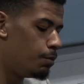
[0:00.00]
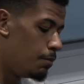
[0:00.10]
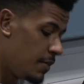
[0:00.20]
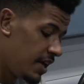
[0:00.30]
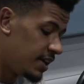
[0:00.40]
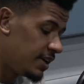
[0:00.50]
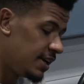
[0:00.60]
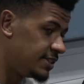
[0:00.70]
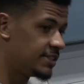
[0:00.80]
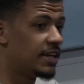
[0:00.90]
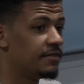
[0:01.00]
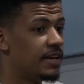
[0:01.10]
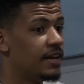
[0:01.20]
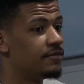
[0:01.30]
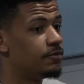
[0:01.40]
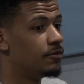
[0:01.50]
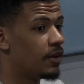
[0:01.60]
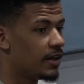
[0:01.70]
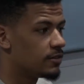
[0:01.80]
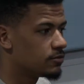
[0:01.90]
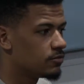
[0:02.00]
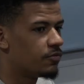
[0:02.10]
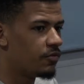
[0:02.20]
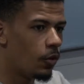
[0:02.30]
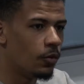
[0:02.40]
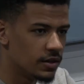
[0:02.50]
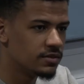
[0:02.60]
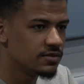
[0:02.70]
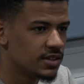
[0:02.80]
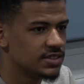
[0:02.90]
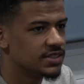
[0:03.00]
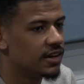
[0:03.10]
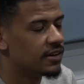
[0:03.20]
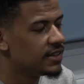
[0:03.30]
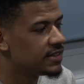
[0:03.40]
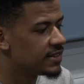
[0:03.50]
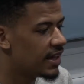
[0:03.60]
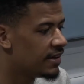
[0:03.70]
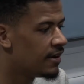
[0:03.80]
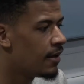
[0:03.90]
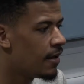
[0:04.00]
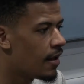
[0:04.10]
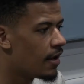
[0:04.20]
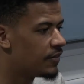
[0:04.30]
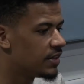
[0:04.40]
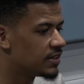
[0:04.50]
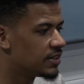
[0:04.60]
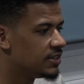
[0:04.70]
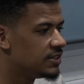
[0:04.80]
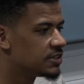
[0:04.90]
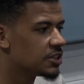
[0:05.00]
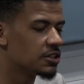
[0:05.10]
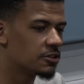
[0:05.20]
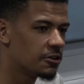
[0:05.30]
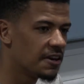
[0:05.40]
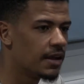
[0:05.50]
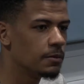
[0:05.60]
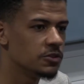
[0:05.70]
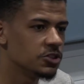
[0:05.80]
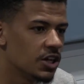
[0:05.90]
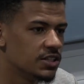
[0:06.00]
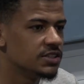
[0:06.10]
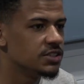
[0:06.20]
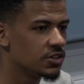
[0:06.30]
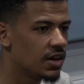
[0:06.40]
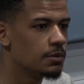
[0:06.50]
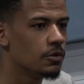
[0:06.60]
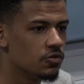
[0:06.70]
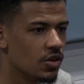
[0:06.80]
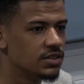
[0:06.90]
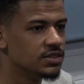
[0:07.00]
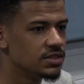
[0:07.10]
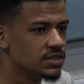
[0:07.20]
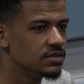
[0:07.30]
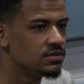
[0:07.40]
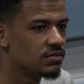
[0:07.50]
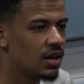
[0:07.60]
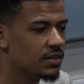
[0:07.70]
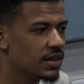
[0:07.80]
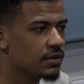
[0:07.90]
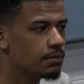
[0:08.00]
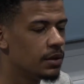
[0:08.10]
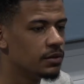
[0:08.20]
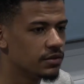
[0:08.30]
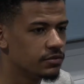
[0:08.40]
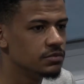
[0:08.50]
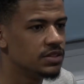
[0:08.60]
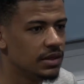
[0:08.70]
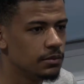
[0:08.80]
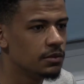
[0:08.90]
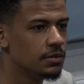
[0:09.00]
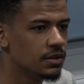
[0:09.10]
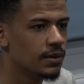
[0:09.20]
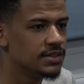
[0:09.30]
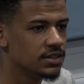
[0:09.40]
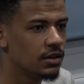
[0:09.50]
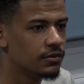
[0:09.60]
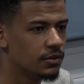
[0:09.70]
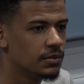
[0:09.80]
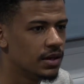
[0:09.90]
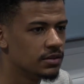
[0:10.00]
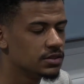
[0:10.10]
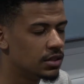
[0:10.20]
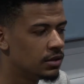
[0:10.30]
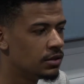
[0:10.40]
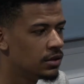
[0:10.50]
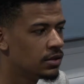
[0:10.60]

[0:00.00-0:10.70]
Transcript: mid instead of a left like forward necessarily, then I think he's going to create more chances, create more runs, and I think building from deep could be the way to go for him now. So,